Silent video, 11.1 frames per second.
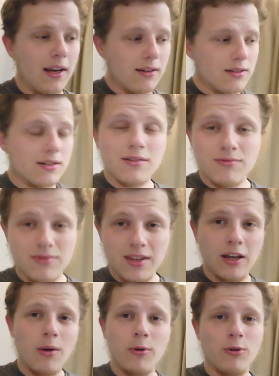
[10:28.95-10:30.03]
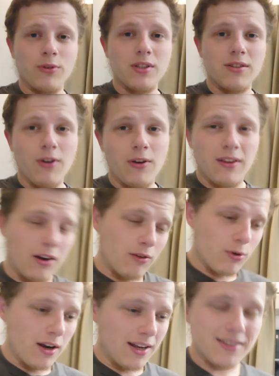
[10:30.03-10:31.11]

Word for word: And they come across this phone and like, right,